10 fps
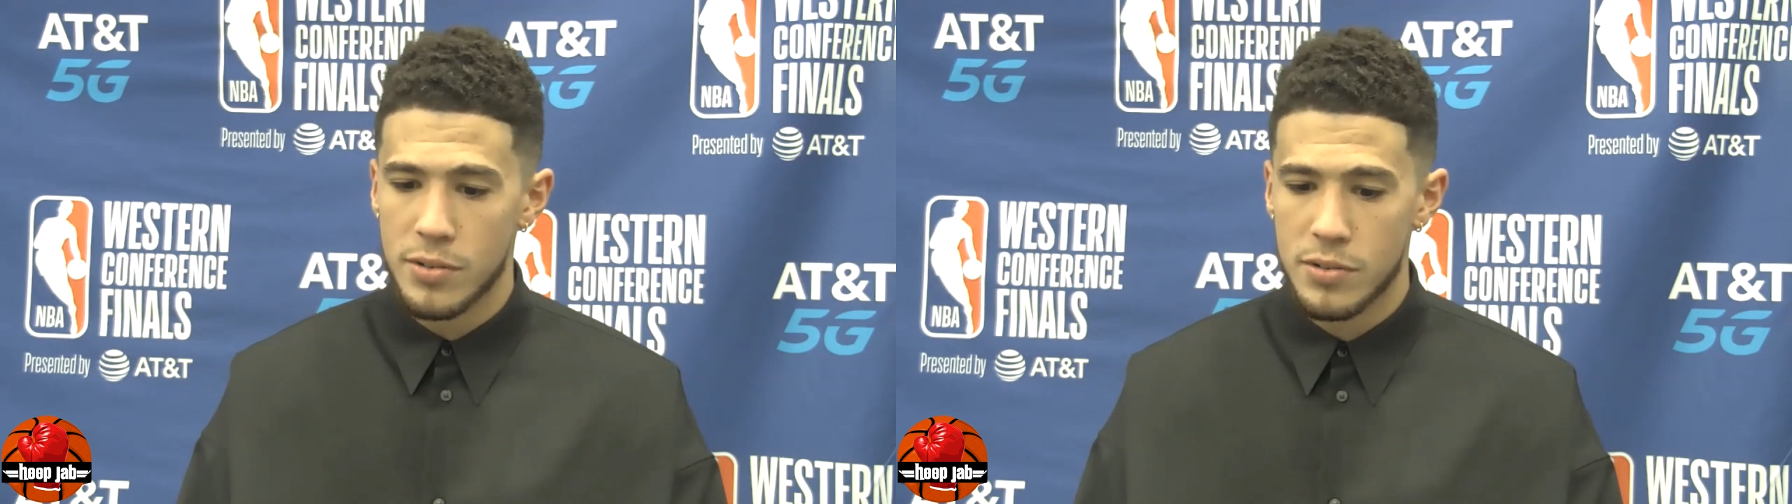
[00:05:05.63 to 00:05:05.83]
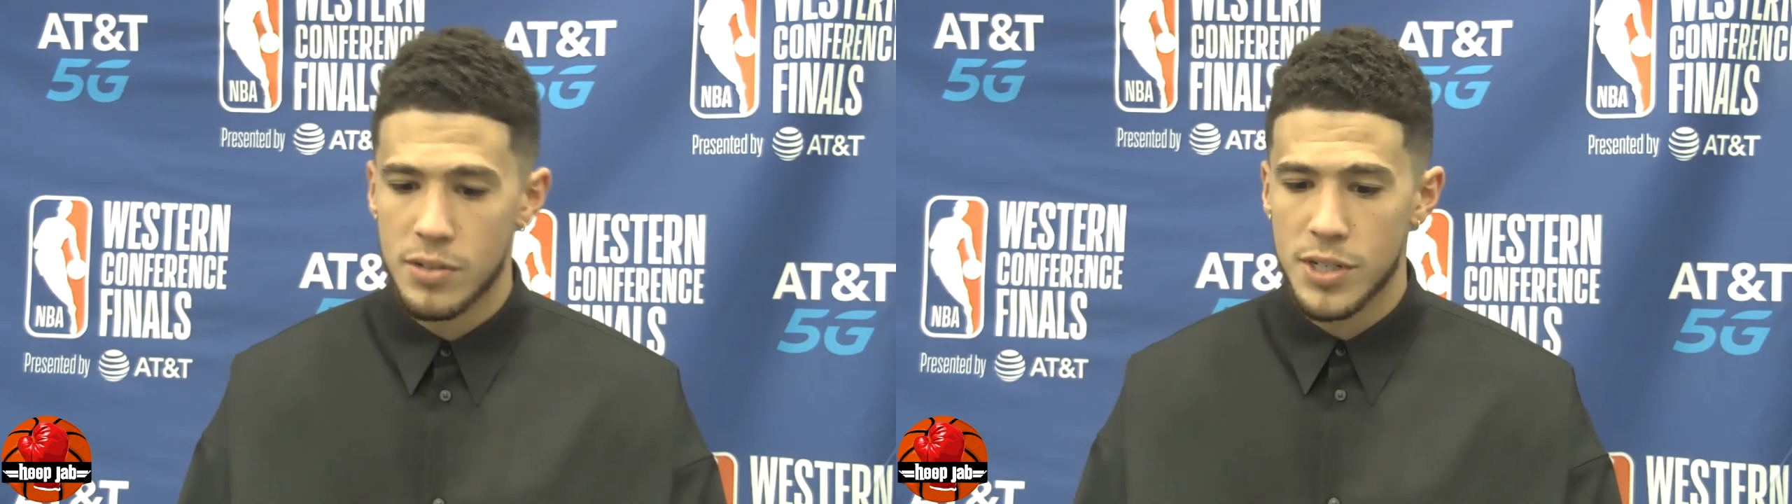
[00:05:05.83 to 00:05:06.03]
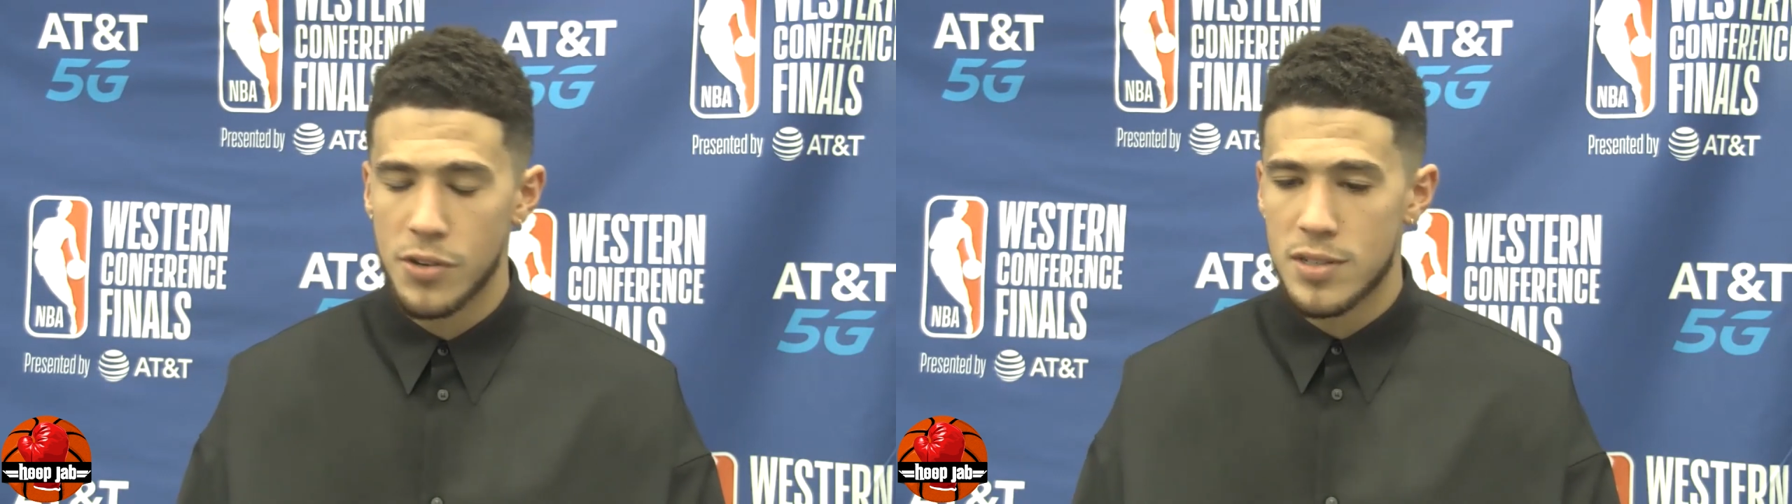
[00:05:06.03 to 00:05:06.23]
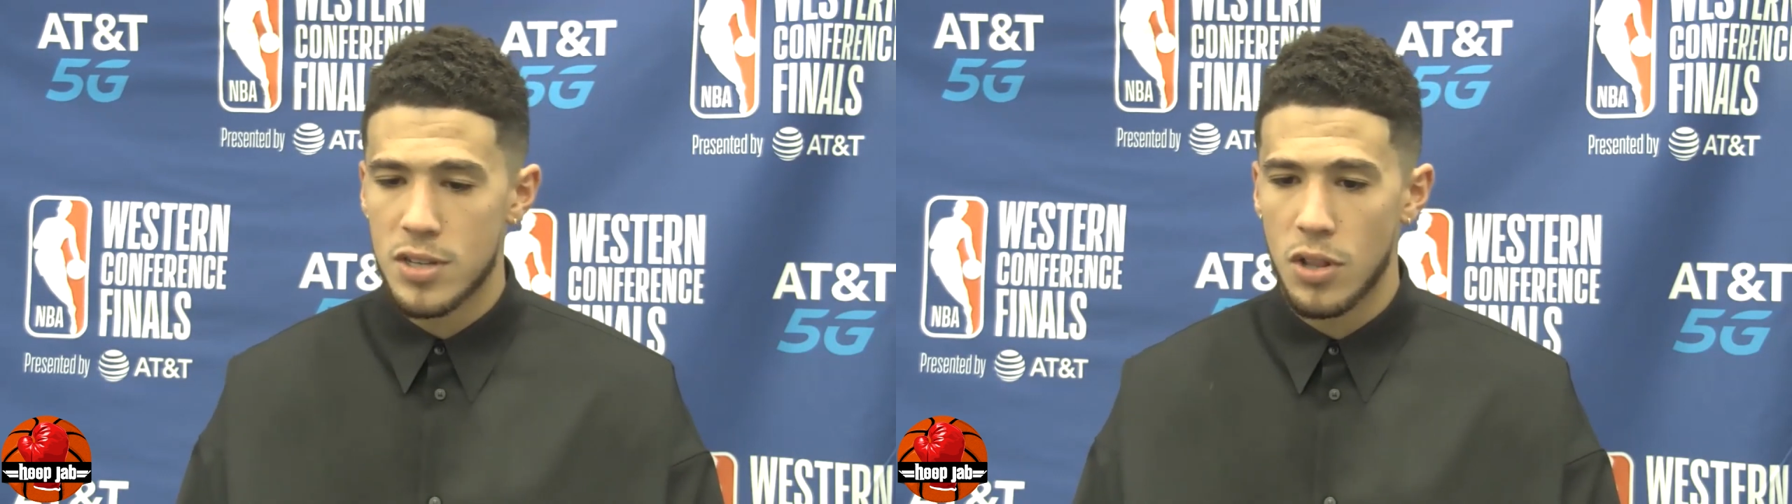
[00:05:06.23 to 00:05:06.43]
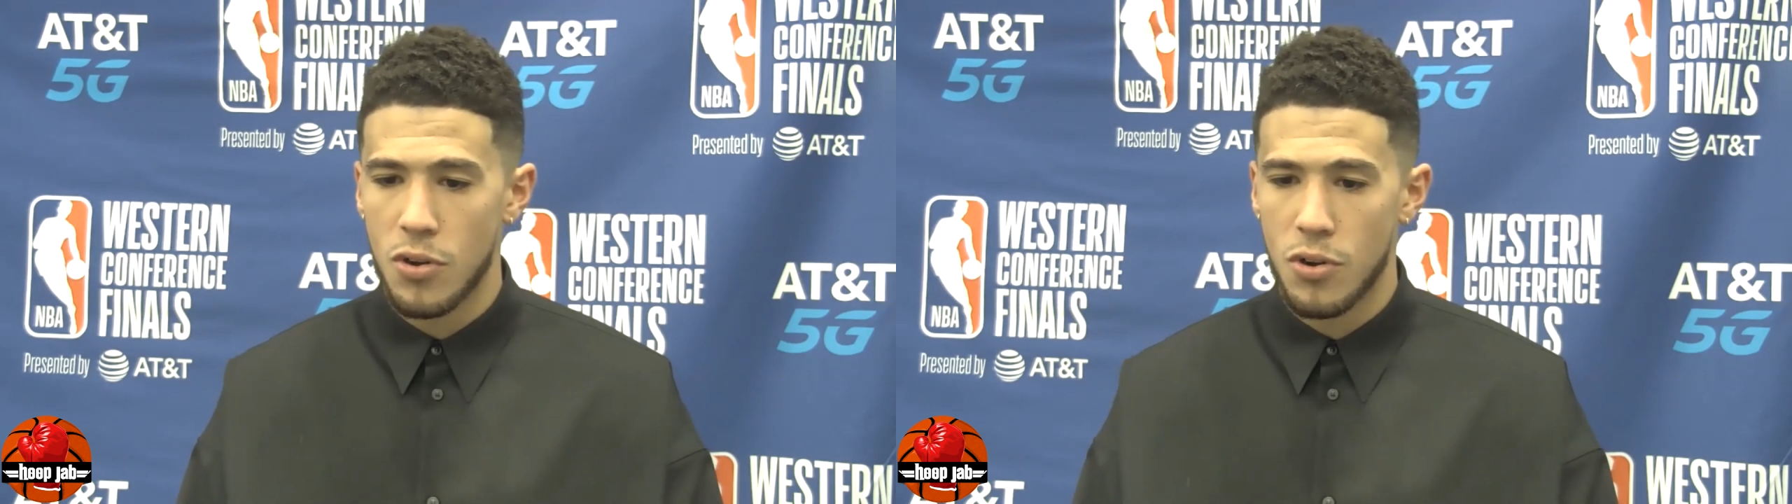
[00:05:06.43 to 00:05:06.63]
you know, until
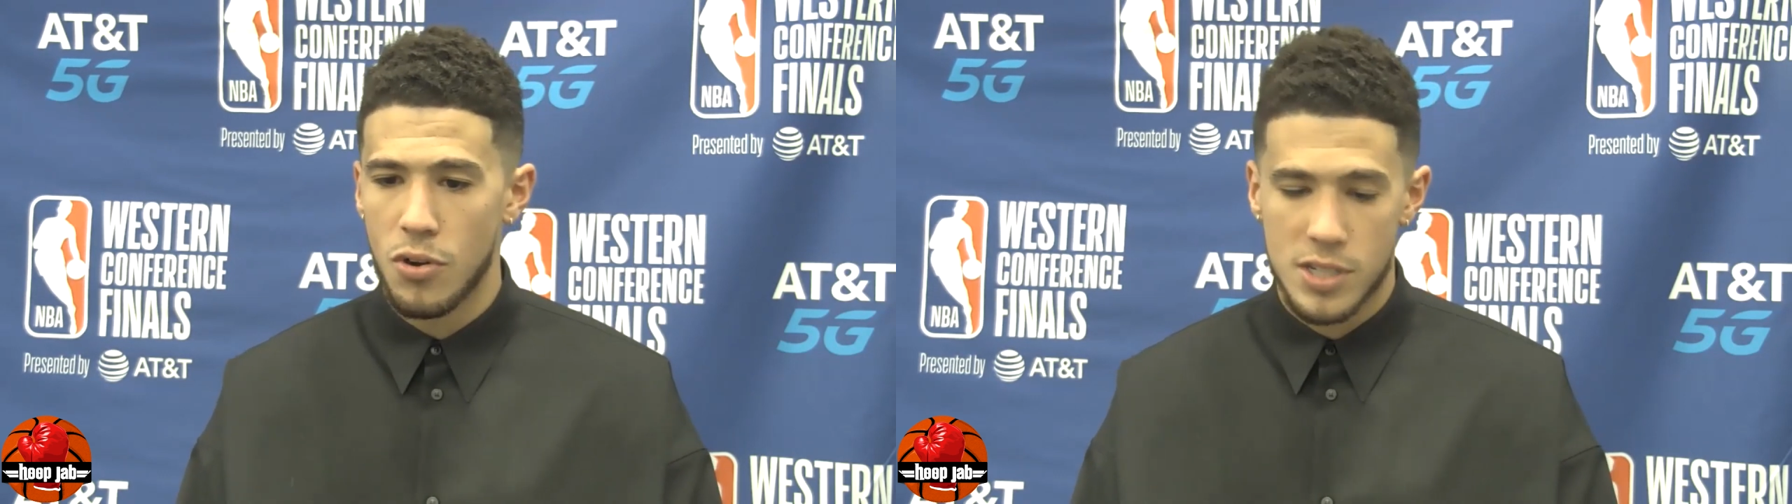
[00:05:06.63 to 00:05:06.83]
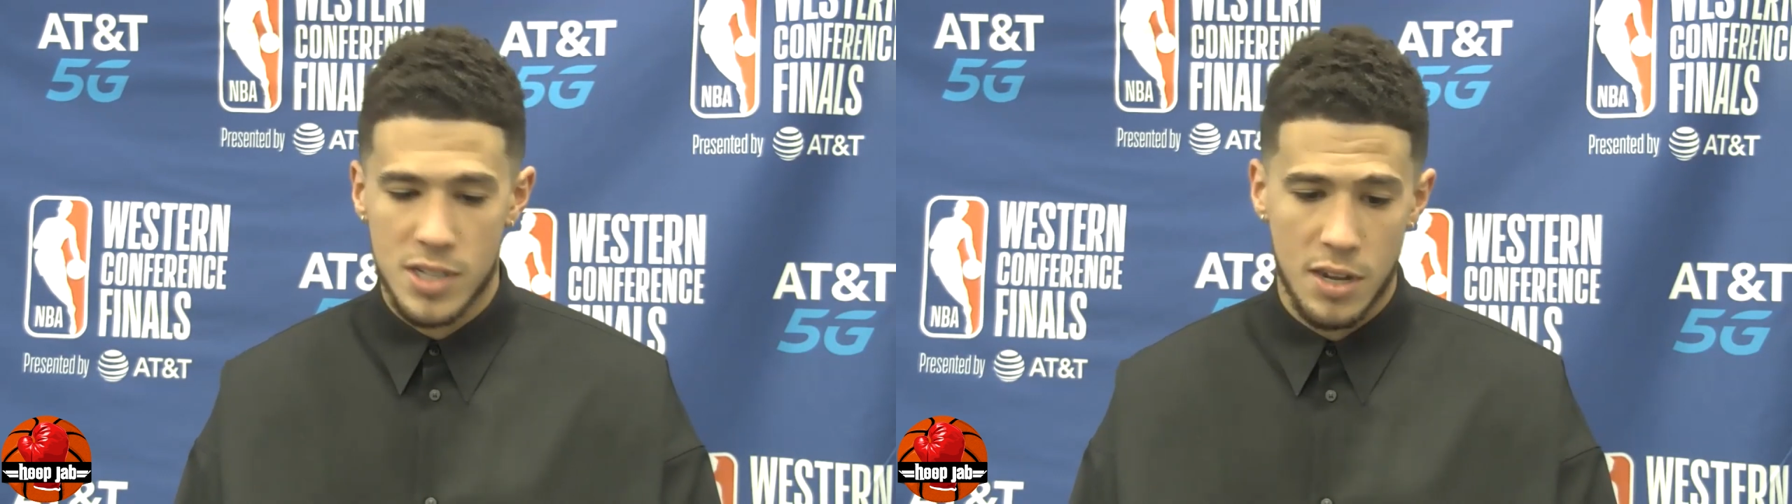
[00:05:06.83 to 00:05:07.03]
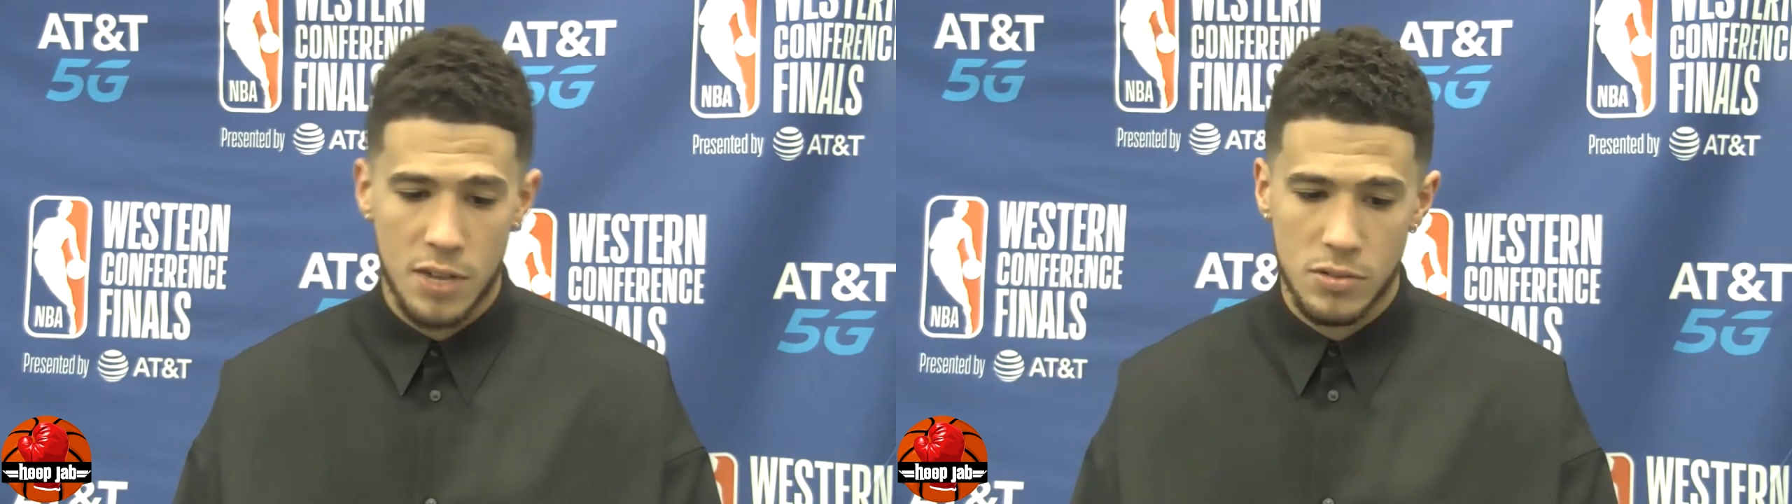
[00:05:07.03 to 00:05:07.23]
the horn sounds.